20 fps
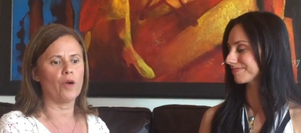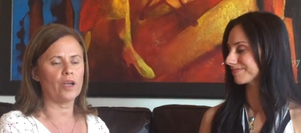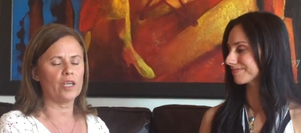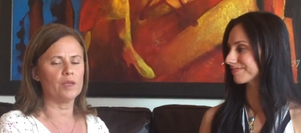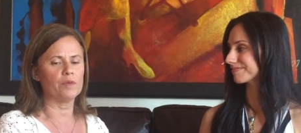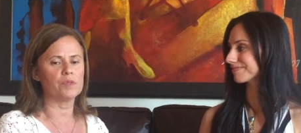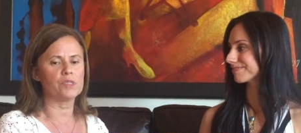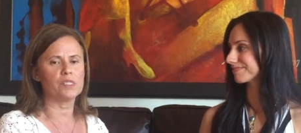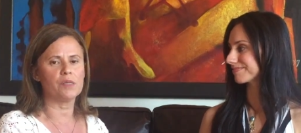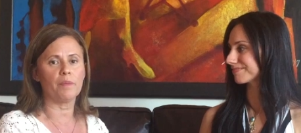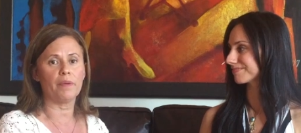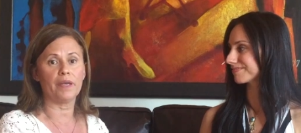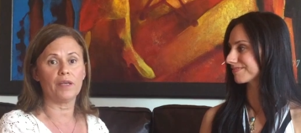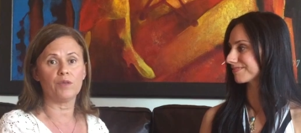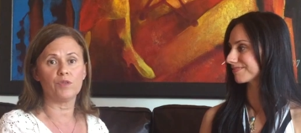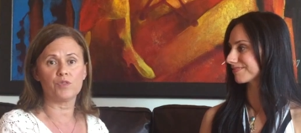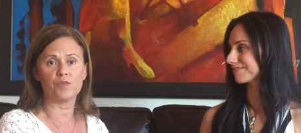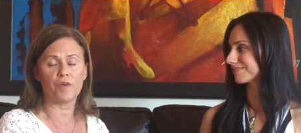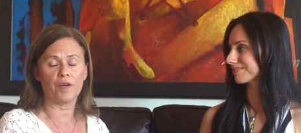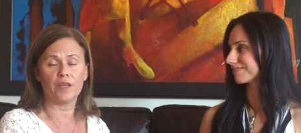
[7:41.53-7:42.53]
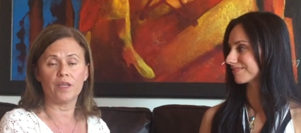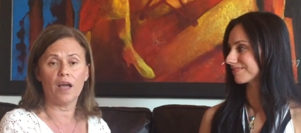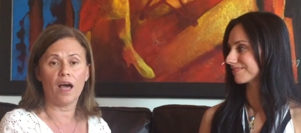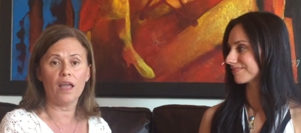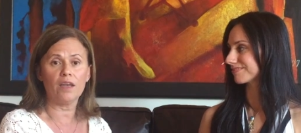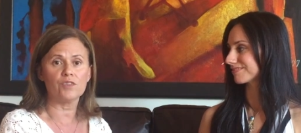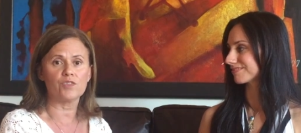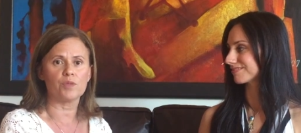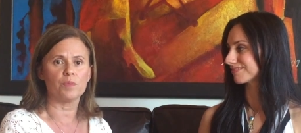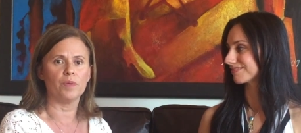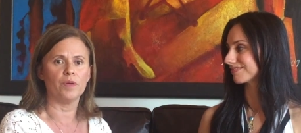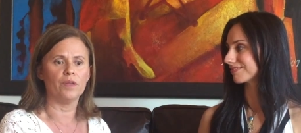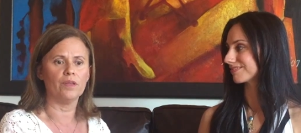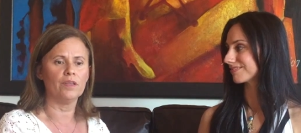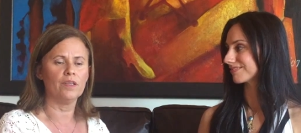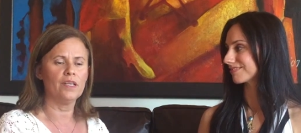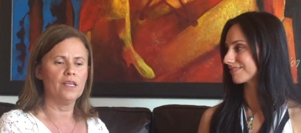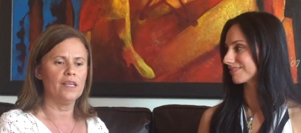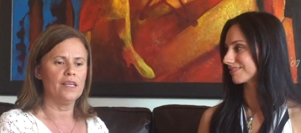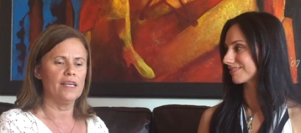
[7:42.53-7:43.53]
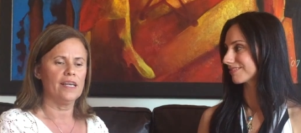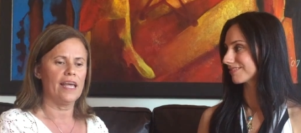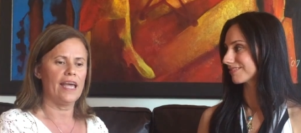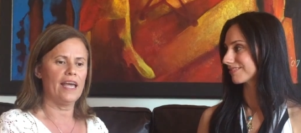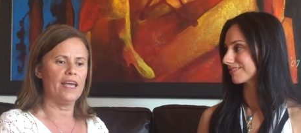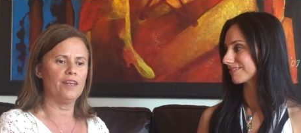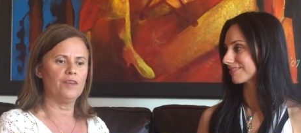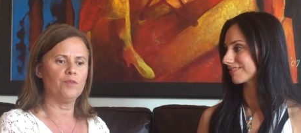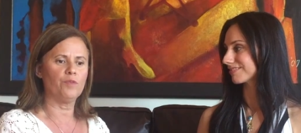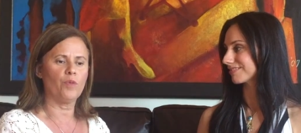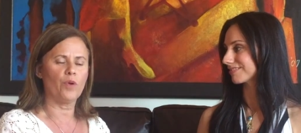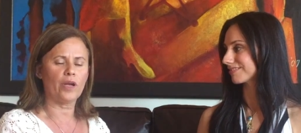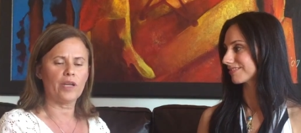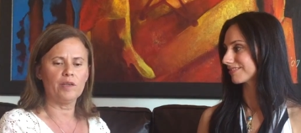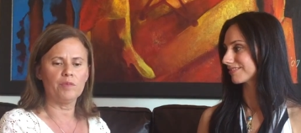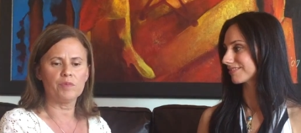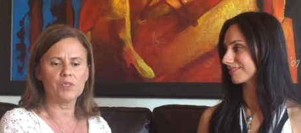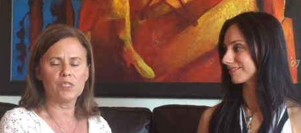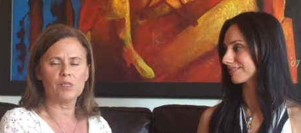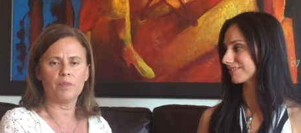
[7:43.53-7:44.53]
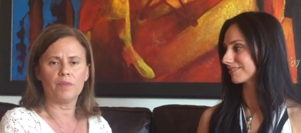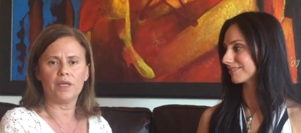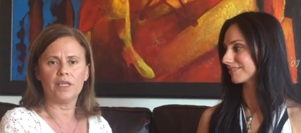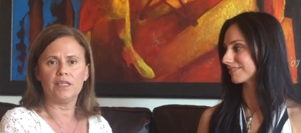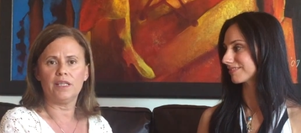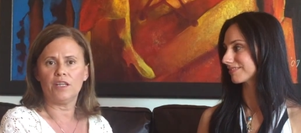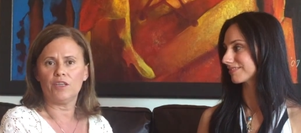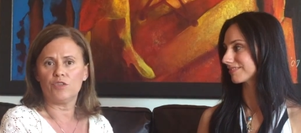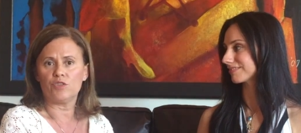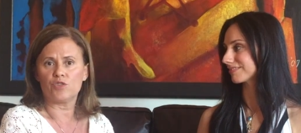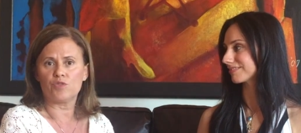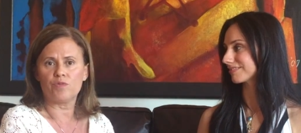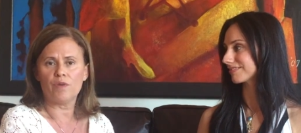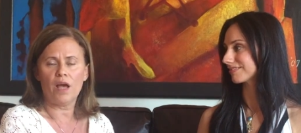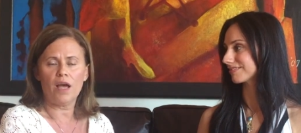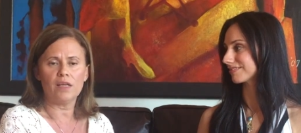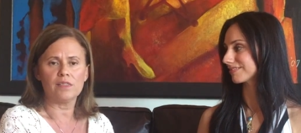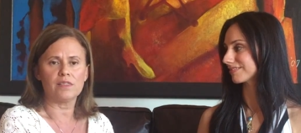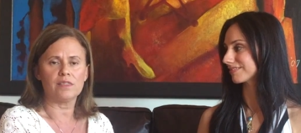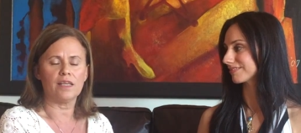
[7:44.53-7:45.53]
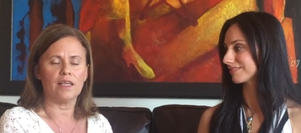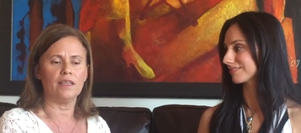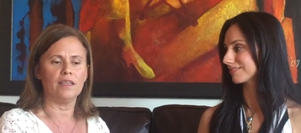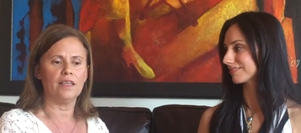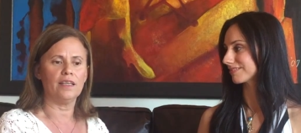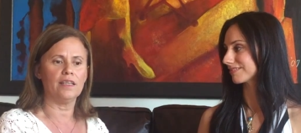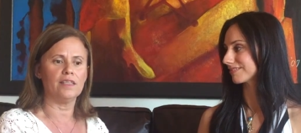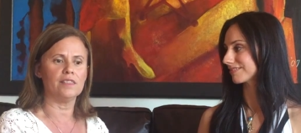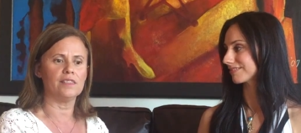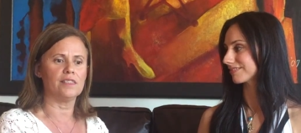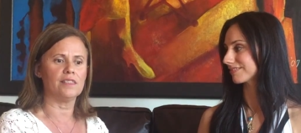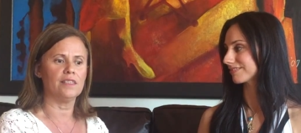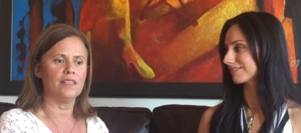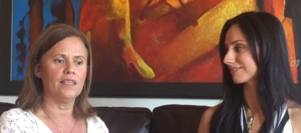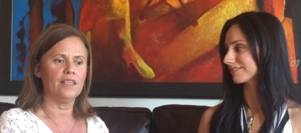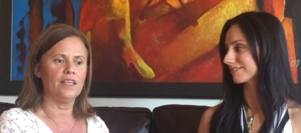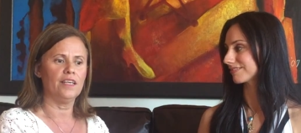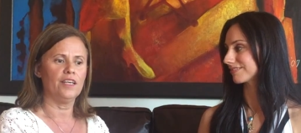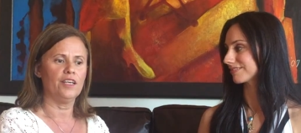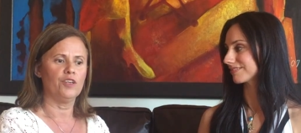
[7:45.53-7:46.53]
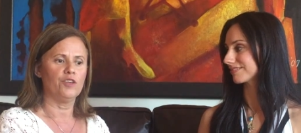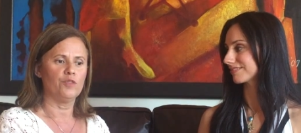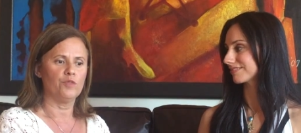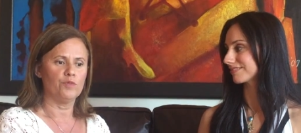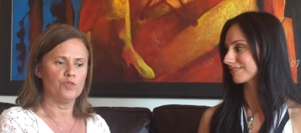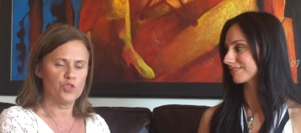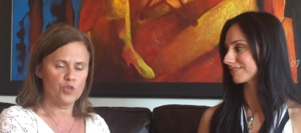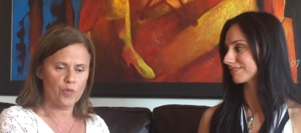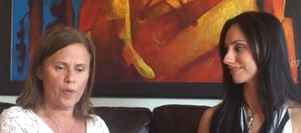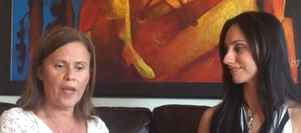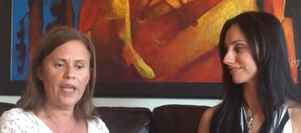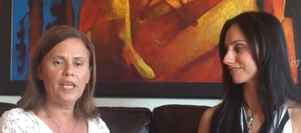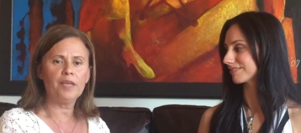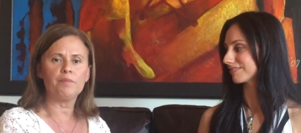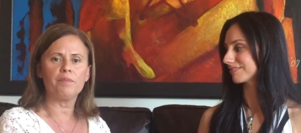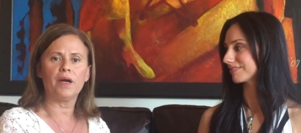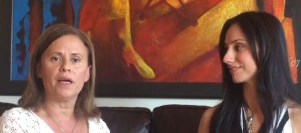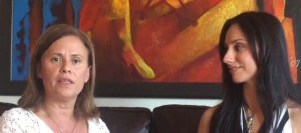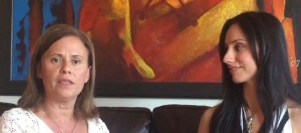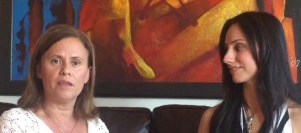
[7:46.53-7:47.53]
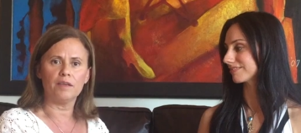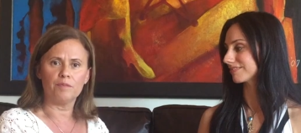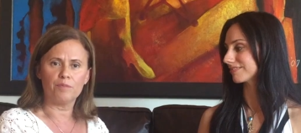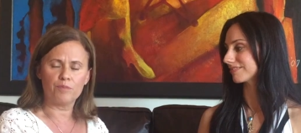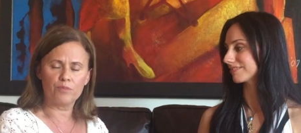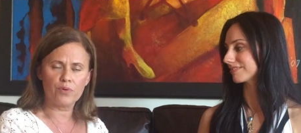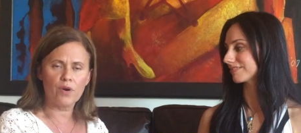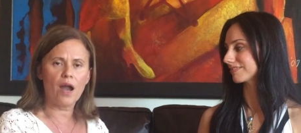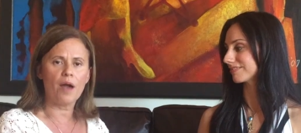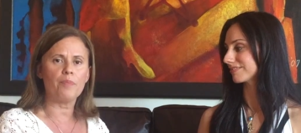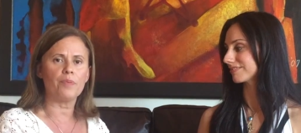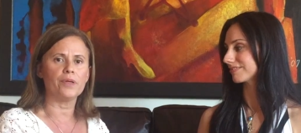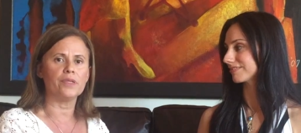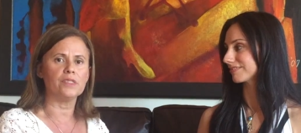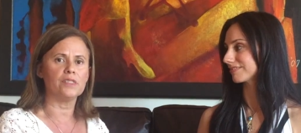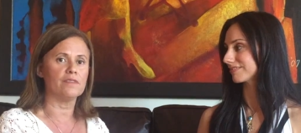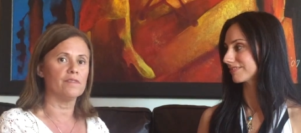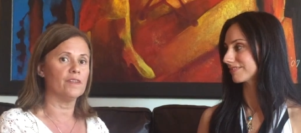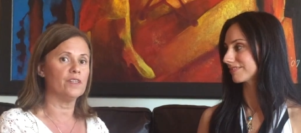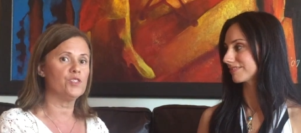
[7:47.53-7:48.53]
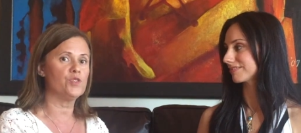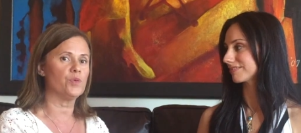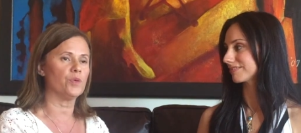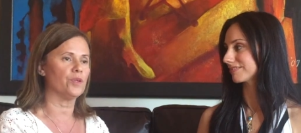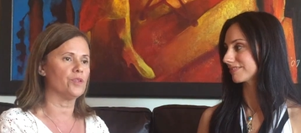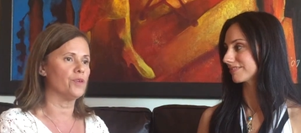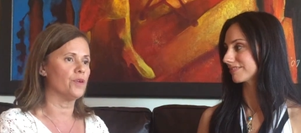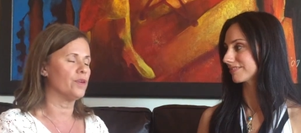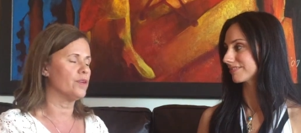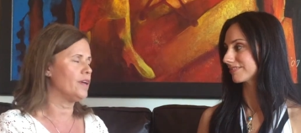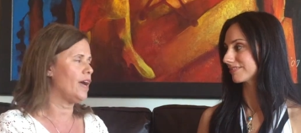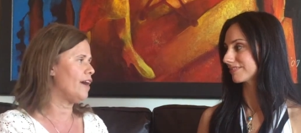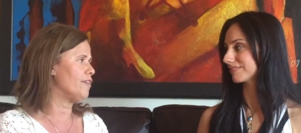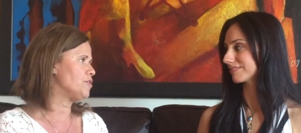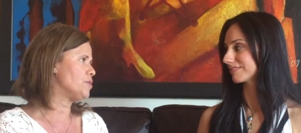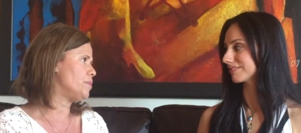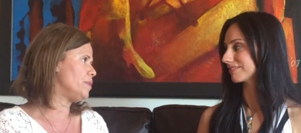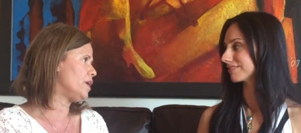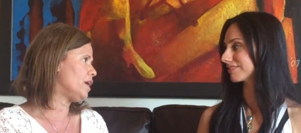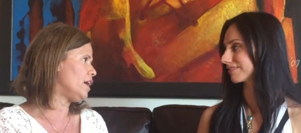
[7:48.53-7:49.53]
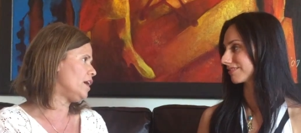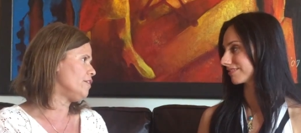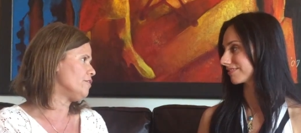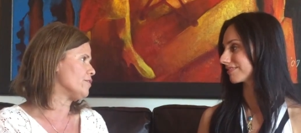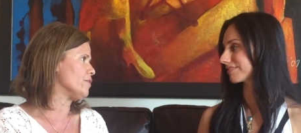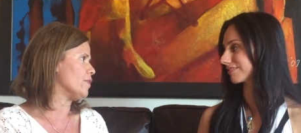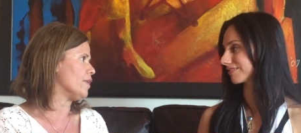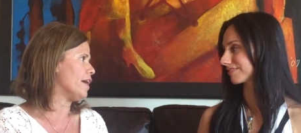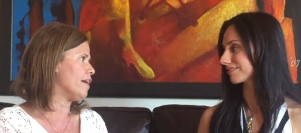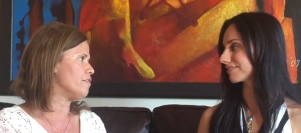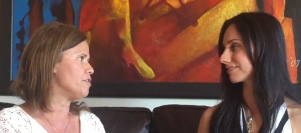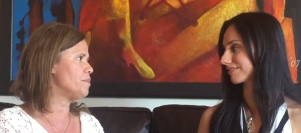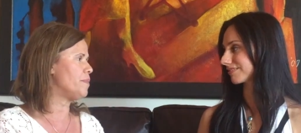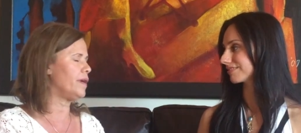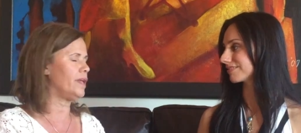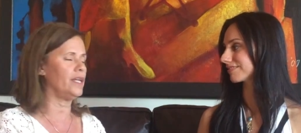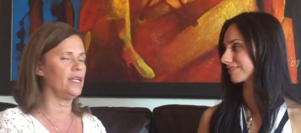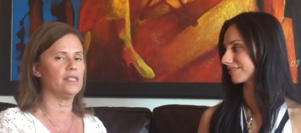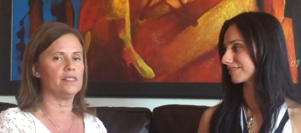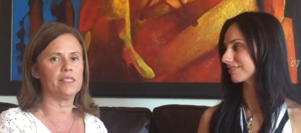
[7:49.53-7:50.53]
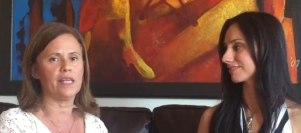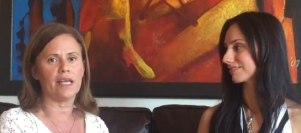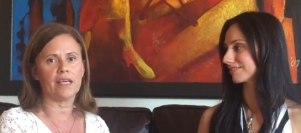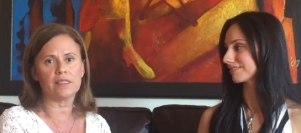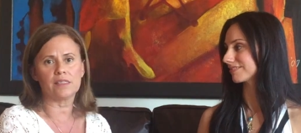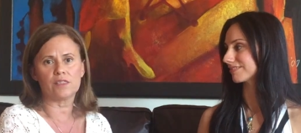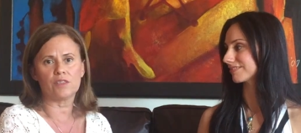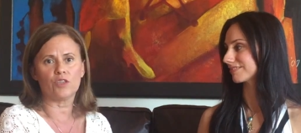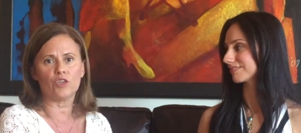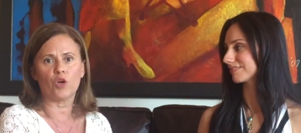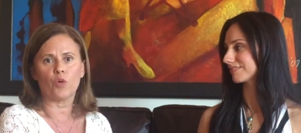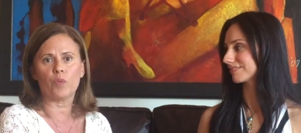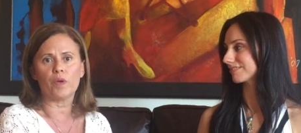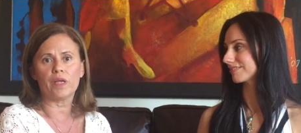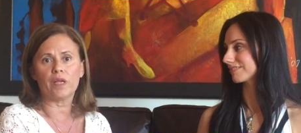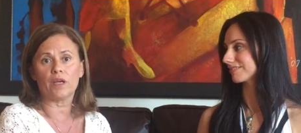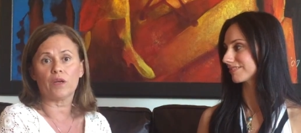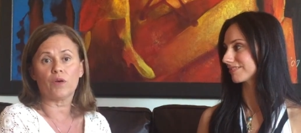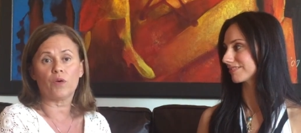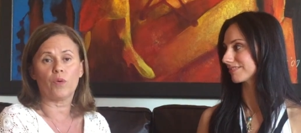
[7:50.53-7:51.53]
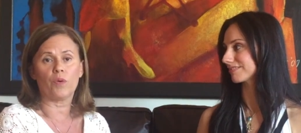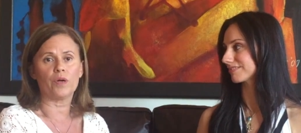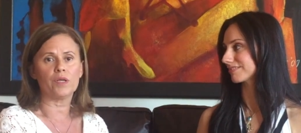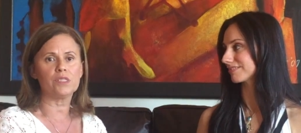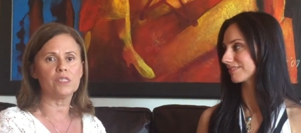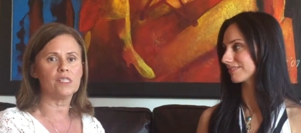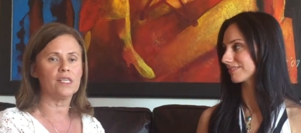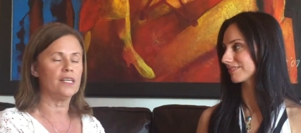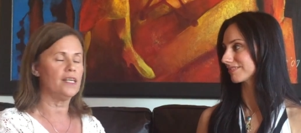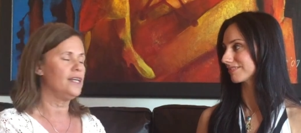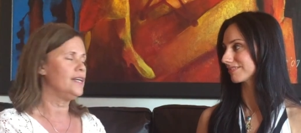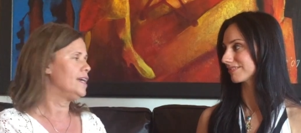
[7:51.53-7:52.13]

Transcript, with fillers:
Speaker 1: working with somebody who's very knowledgeable and working with somebody that you trust and is trained by the proper individual, you, you have to be careful. Everybody takes, you know, weekend course